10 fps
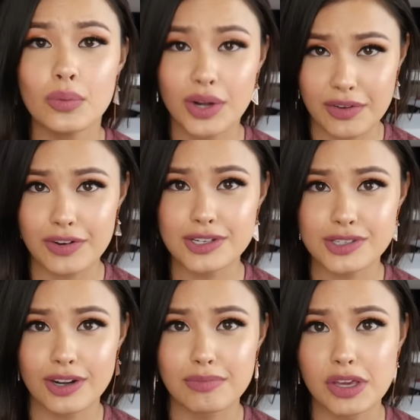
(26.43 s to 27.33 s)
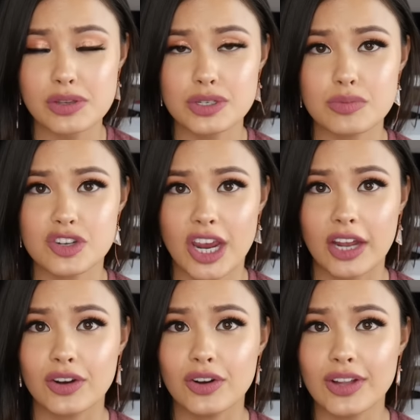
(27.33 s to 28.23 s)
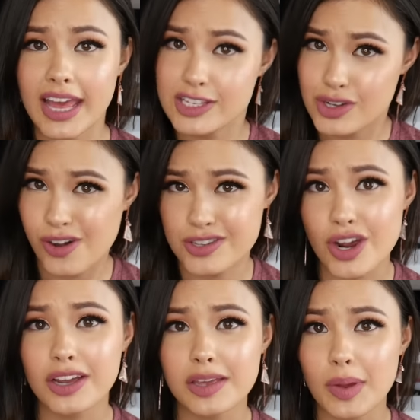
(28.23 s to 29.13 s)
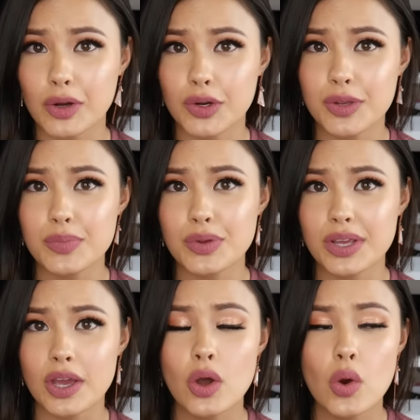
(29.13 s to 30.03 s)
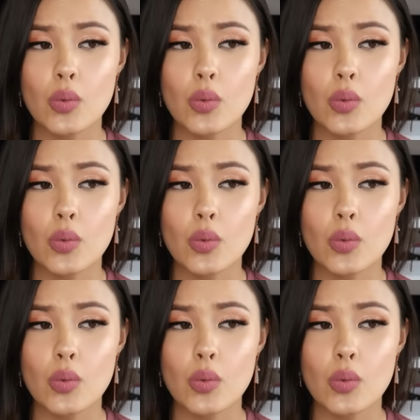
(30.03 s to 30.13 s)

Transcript: when I first started my YouTube channel and started talking about Korean beauty,